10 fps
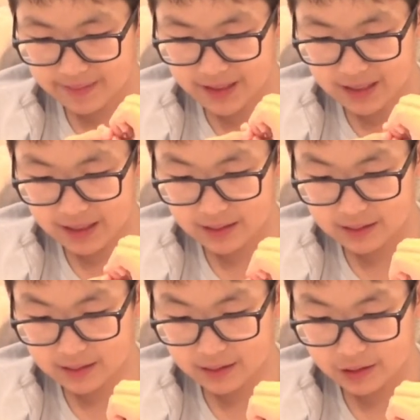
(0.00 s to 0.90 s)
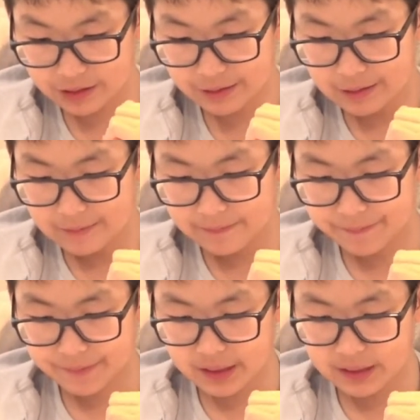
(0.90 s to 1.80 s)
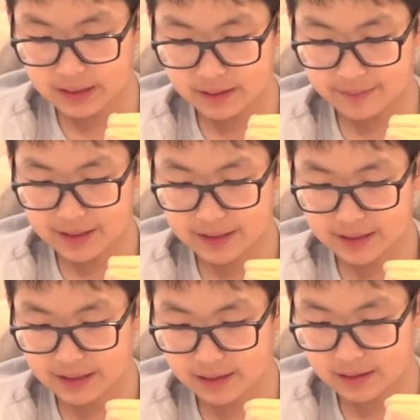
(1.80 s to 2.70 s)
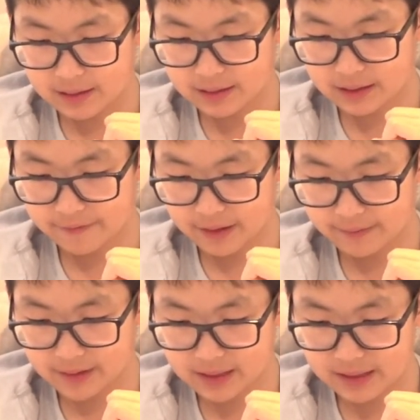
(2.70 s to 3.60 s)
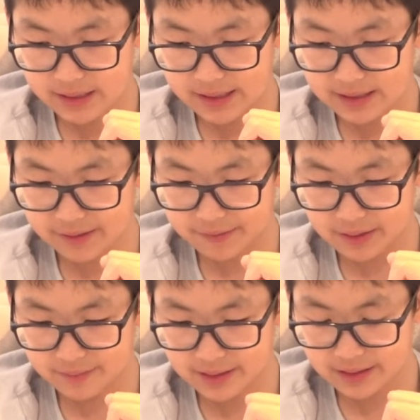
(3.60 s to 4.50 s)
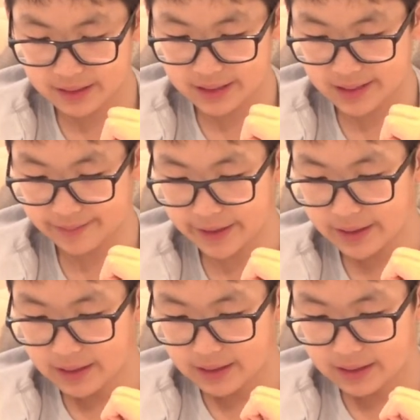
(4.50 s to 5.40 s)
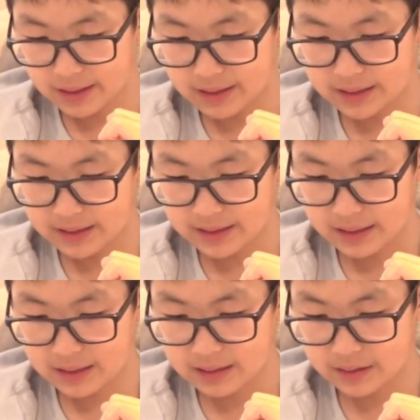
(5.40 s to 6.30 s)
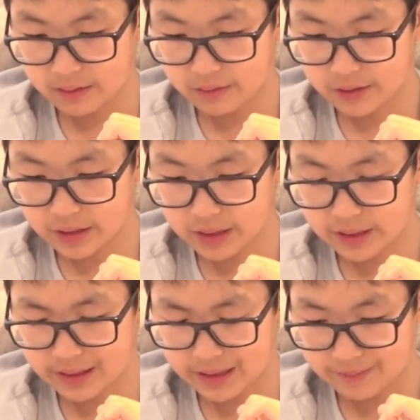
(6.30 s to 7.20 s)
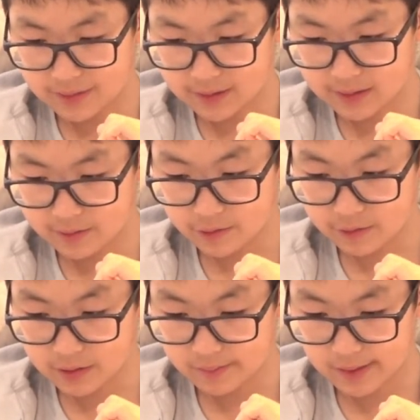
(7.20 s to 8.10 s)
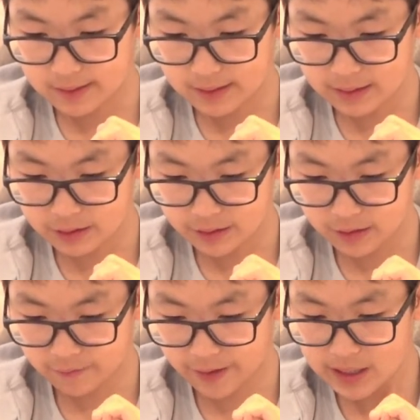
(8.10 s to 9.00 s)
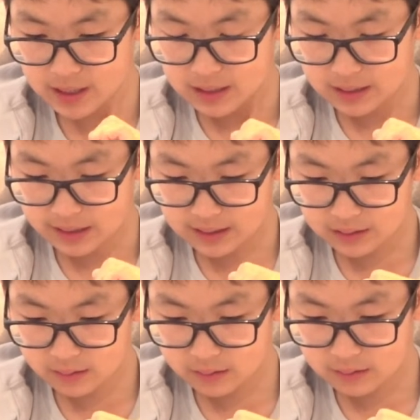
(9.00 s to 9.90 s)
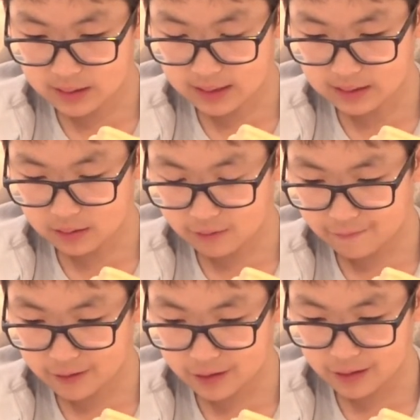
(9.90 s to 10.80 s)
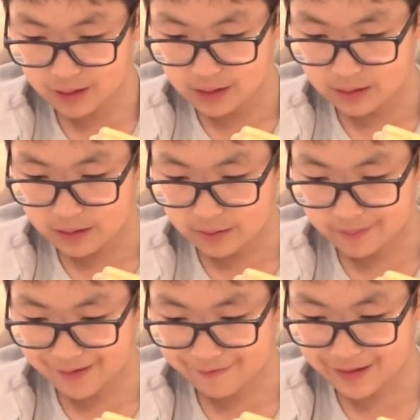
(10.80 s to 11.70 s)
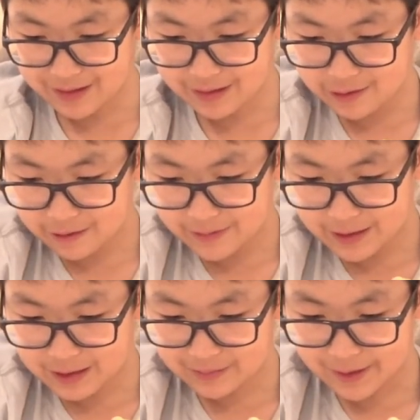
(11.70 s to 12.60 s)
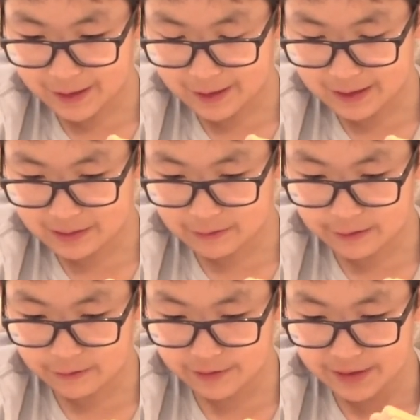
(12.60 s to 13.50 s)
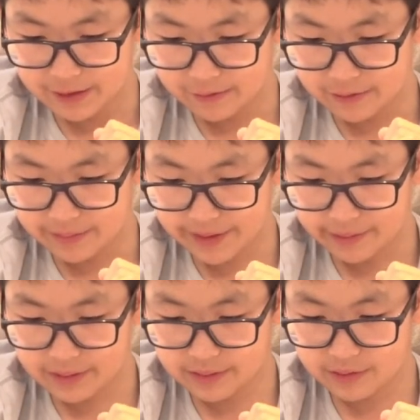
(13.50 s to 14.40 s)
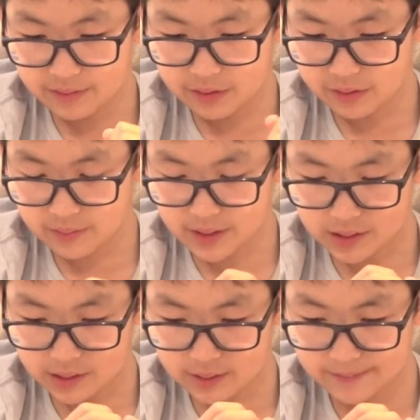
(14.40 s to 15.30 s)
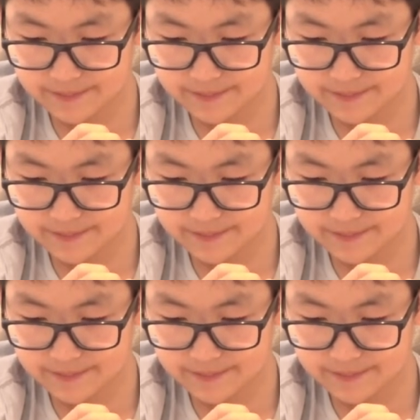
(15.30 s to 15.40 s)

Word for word: of Benaiah, the son of Jehu, the son of Matani, and uh, Levi, the son of Asaph, in the midst of the assembly. Then he said, Listen, all Judah and inhabitants of Jerusalem and King Jehoshaphat, thus the Lord says the Lord to you, Do not be afraid and do not be dismayed at this great war. For the battle is not yours, but God.